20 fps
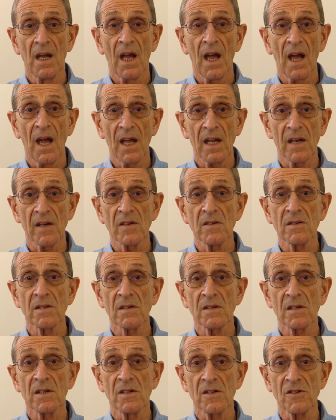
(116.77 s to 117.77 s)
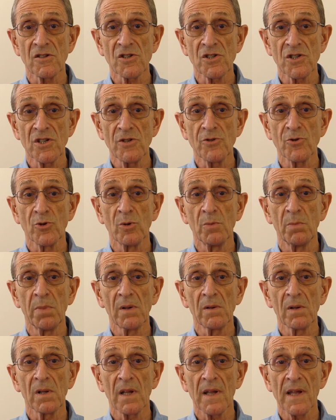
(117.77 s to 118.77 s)
and at
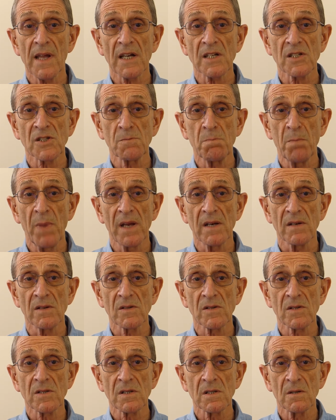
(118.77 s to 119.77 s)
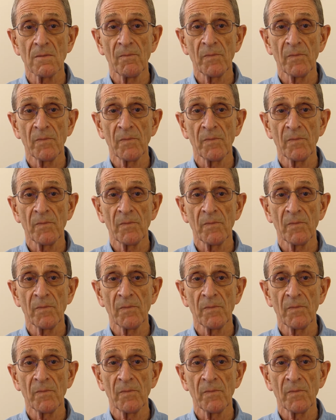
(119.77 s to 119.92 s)
considerable expense.